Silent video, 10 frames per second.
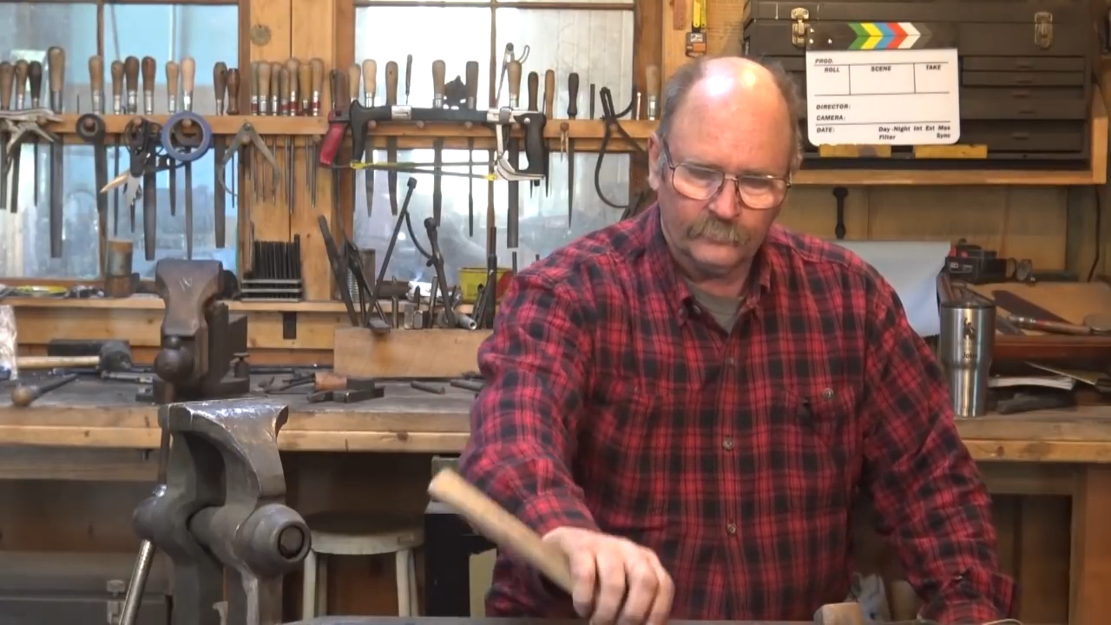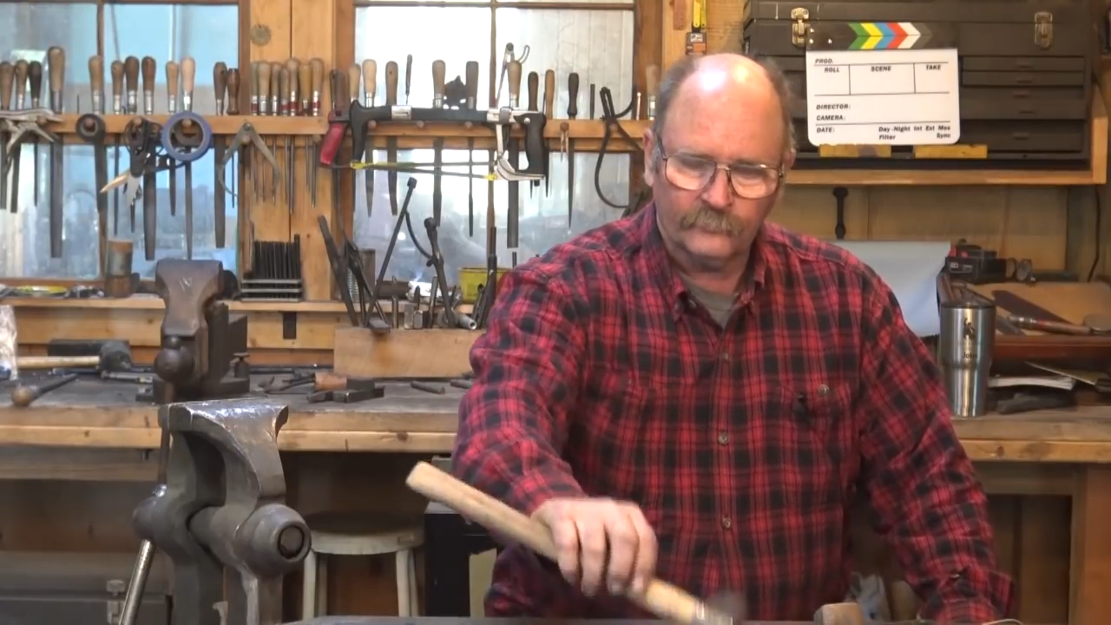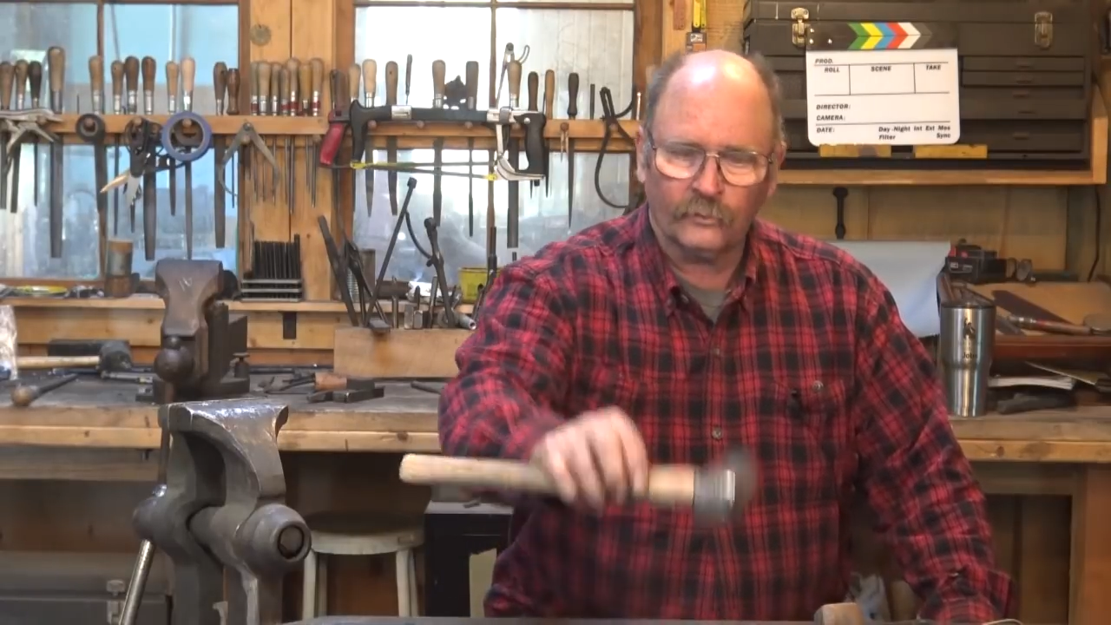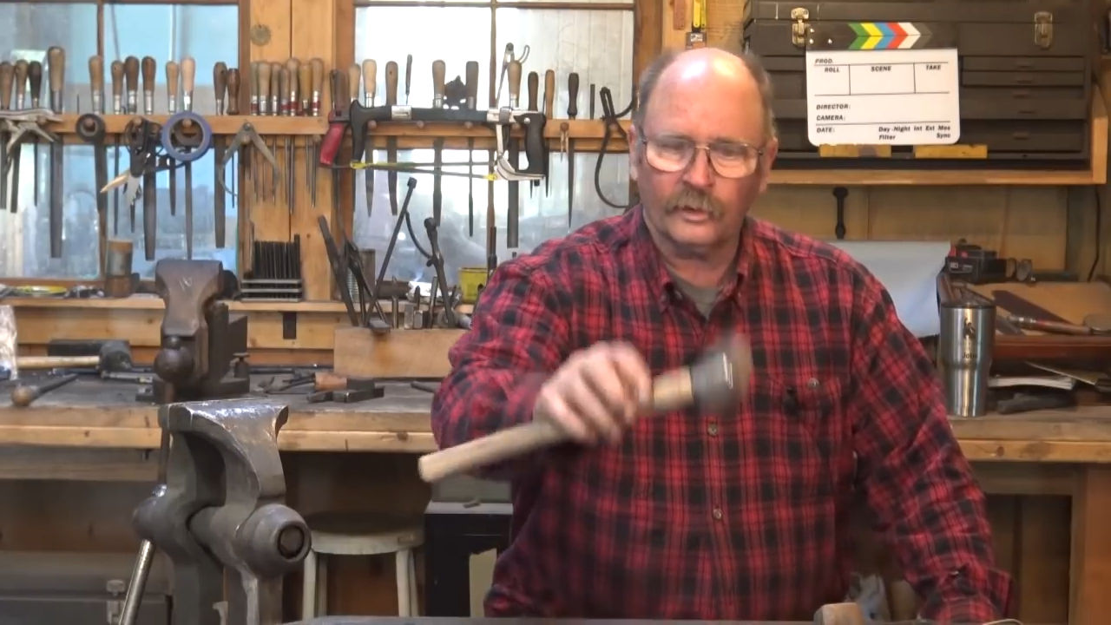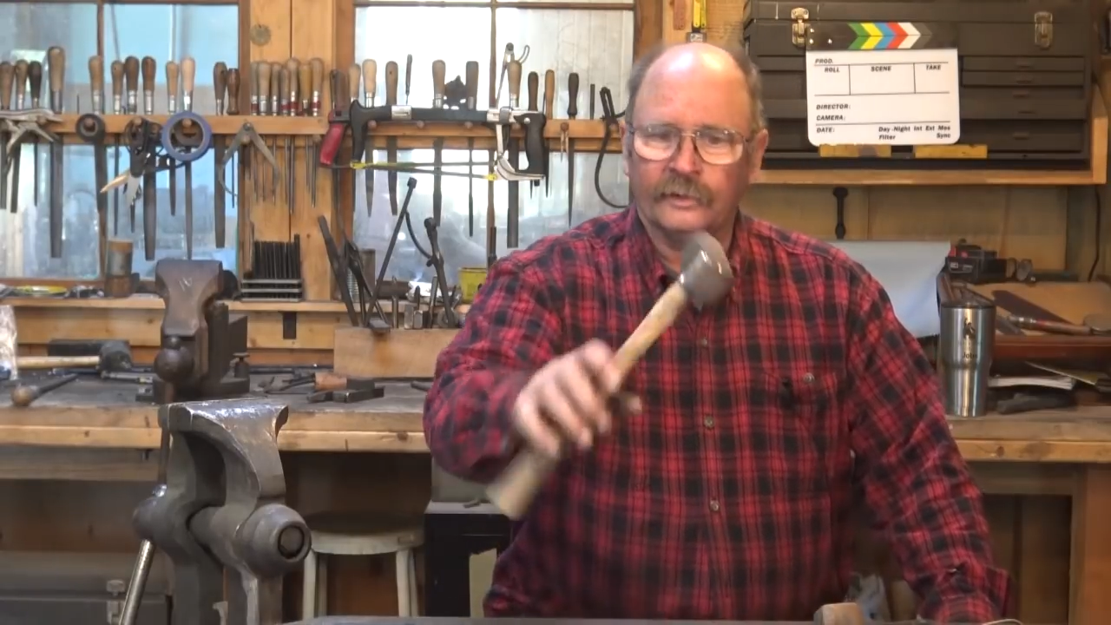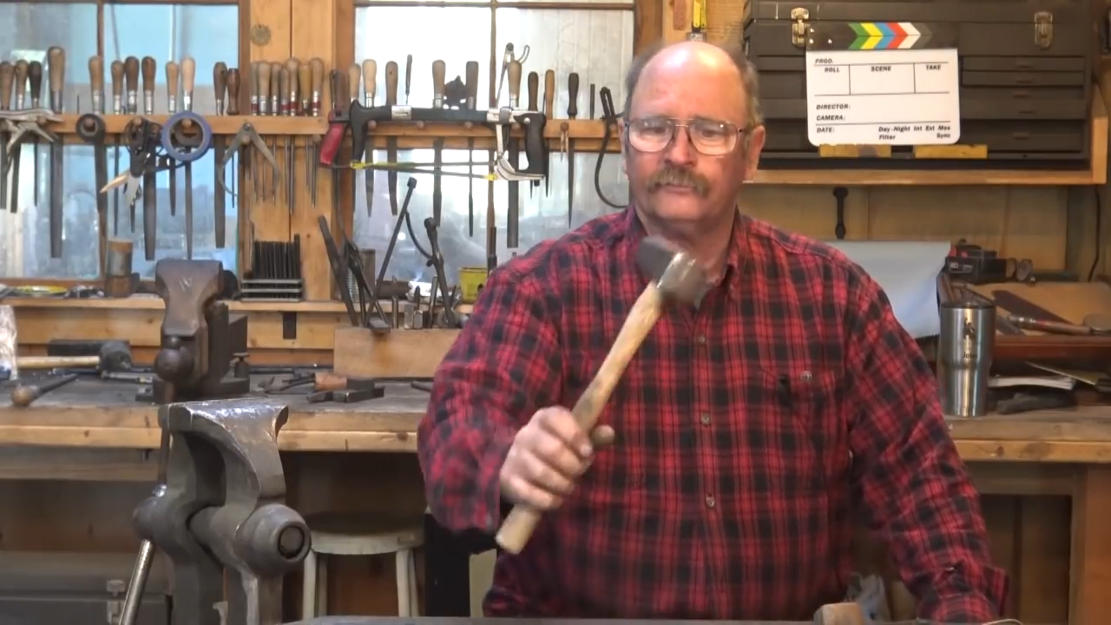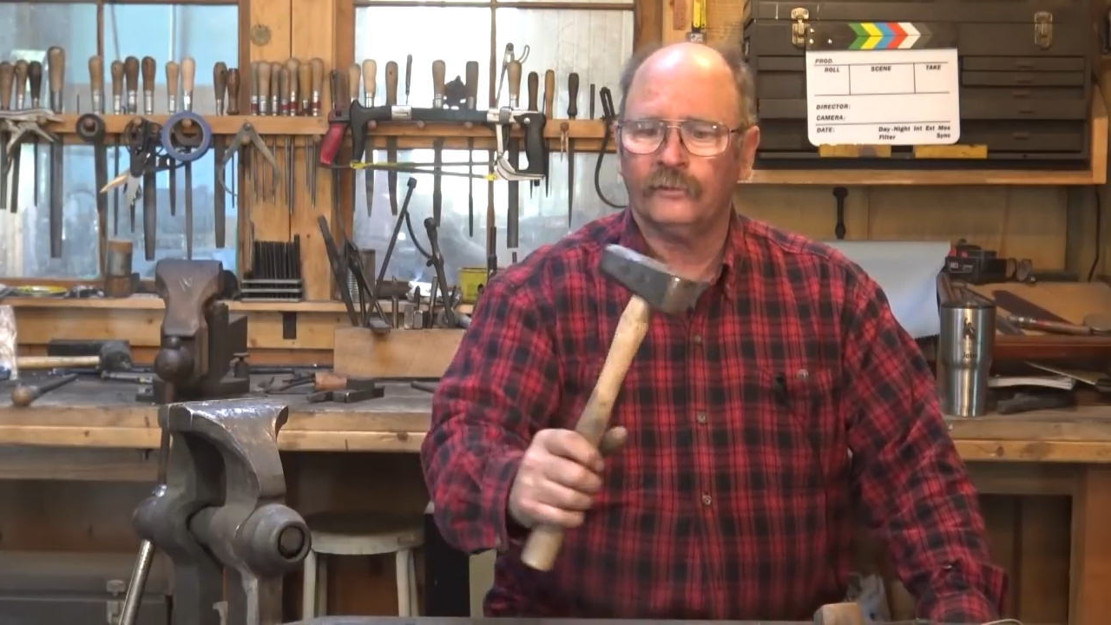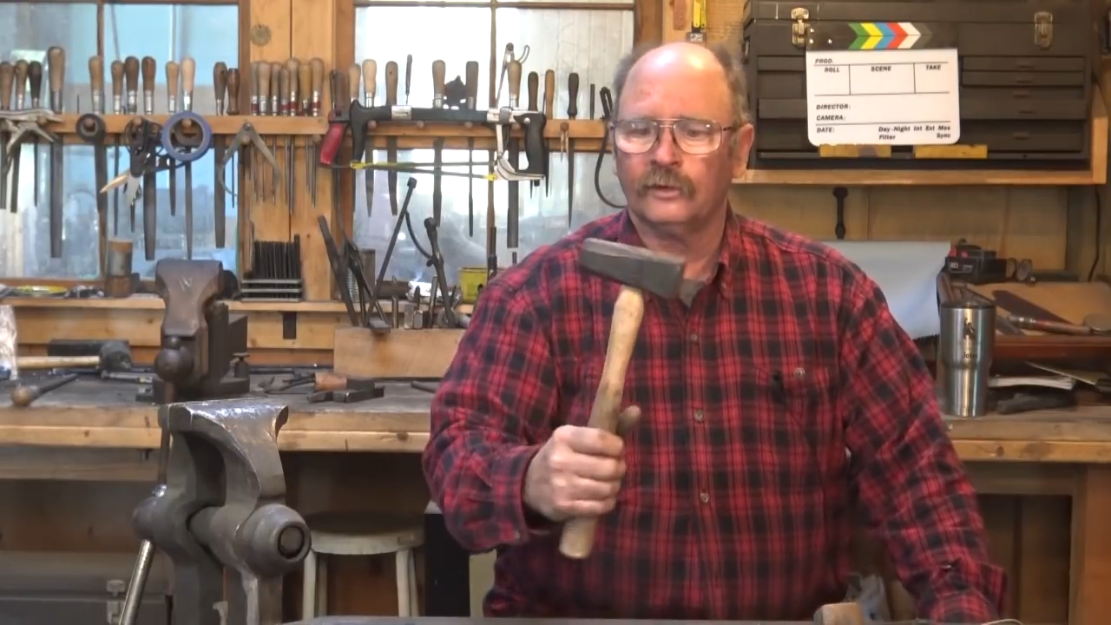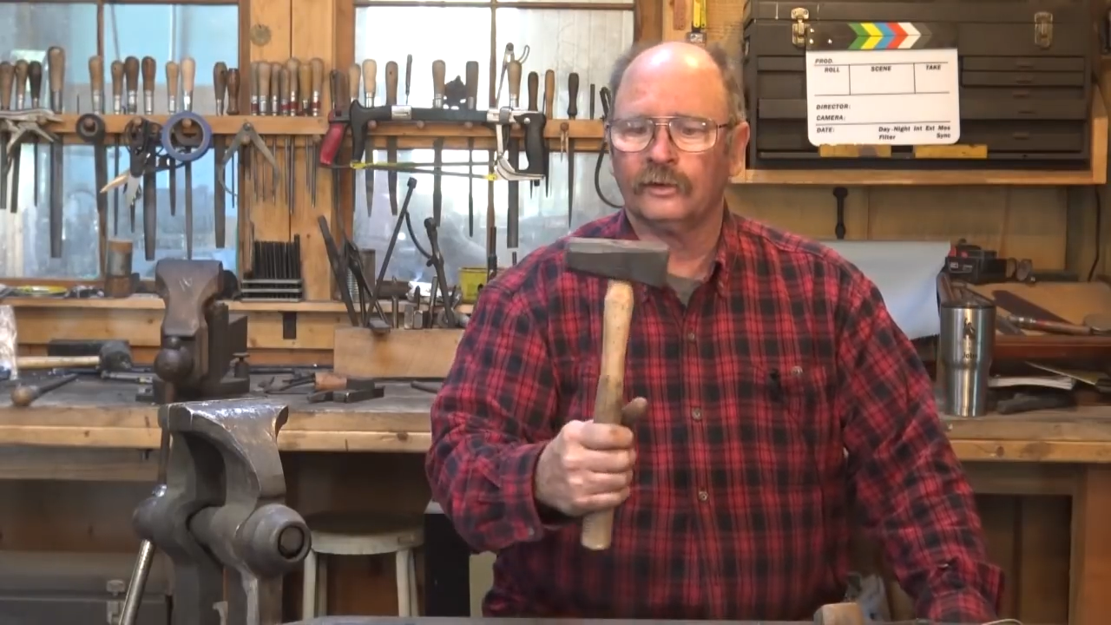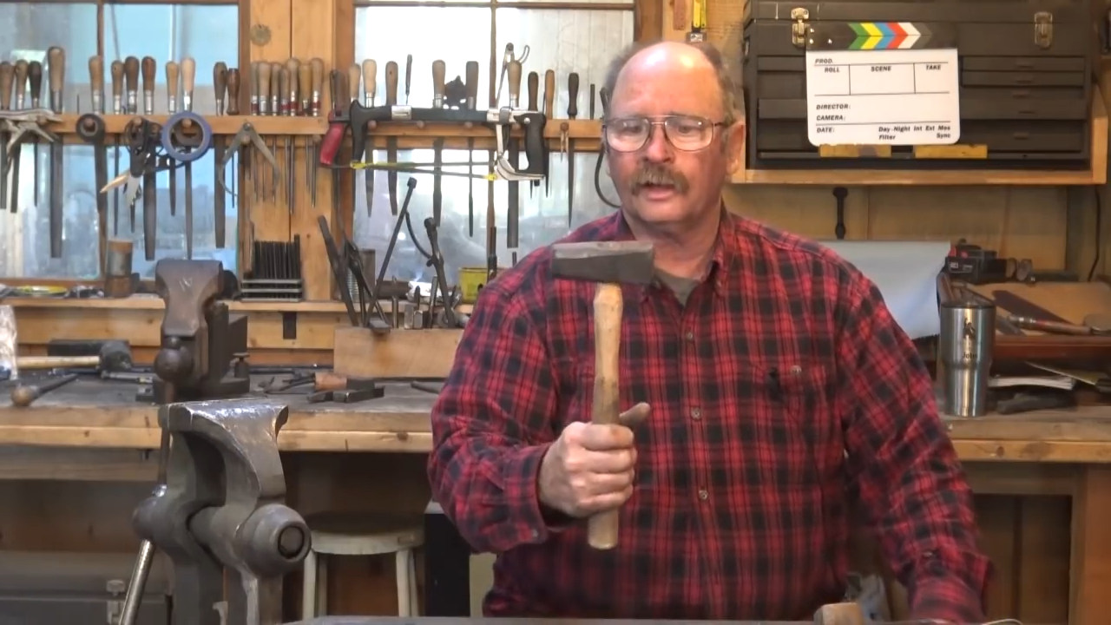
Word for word: for a fuller